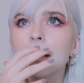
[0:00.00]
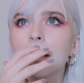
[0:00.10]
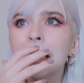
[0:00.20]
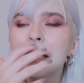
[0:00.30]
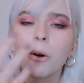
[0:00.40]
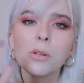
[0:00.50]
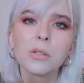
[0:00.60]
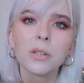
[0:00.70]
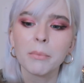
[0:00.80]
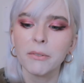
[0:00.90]
it's also
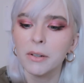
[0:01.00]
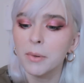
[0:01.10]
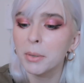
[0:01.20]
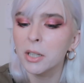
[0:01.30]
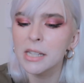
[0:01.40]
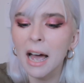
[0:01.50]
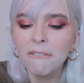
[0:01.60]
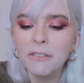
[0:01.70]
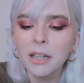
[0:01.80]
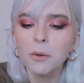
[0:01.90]
not my favorite, because I
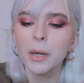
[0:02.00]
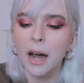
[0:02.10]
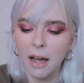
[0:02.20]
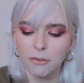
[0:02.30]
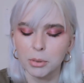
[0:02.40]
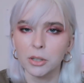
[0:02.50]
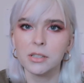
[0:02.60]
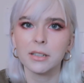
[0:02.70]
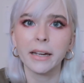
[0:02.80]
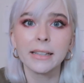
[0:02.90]
feel like when I have a
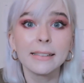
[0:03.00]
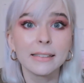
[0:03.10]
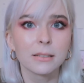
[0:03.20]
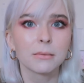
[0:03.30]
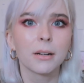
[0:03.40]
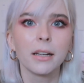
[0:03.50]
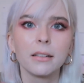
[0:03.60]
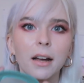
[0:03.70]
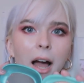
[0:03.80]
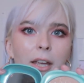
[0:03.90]
bronzer like this, right,
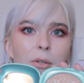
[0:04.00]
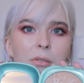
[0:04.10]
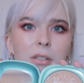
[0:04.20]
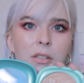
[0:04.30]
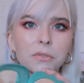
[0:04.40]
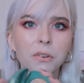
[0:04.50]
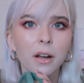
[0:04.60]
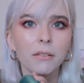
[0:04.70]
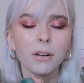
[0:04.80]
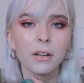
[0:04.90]
I use this
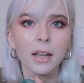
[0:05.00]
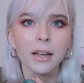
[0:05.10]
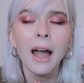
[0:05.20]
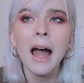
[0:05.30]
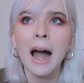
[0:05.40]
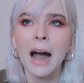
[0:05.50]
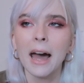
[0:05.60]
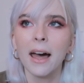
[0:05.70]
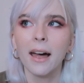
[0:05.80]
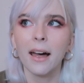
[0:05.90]
forever. Like,
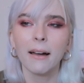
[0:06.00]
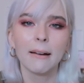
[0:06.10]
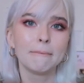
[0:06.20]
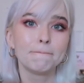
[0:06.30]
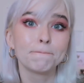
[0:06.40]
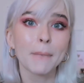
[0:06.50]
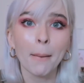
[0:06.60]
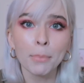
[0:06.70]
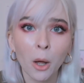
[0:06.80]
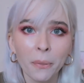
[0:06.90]

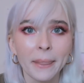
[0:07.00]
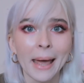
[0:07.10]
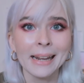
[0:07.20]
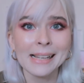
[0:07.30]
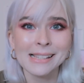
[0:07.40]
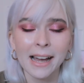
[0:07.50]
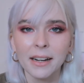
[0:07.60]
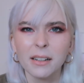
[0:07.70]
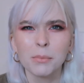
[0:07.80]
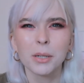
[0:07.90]
I'm not that
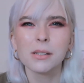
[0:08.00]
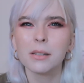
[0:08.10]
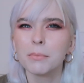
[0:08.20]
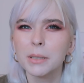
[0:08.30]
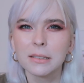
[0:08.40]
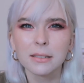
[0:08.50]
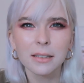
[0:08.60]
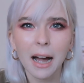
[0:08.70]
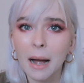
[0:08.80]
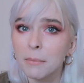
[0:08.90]
excited about bronzer, but
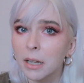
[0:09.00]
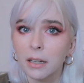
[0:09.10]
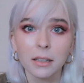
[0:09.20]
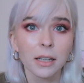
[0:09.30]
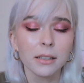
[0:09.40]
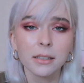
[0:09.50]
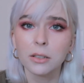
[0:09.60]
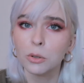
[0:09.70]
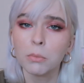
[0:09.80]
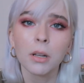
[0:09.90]
I'm like
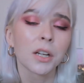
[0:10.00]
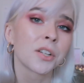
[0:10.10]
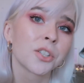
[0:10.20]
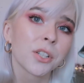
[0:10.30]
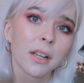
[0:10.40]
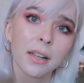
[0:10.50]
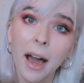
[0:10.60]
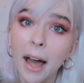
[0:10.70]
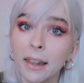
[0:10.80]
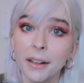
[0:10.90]
addicted to blush and
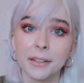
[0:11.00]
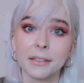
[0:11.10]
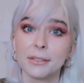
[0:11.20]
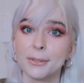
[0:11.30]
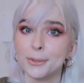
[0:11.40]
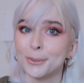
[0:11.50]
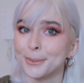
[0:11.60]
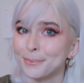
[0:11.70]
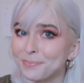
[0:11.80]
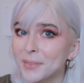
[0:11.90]
highlighters,
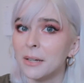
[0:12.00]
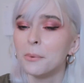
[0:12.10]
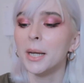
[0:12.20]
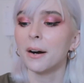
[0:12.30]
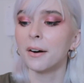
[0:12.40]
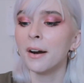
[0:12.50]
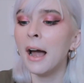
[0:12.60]
so here we are.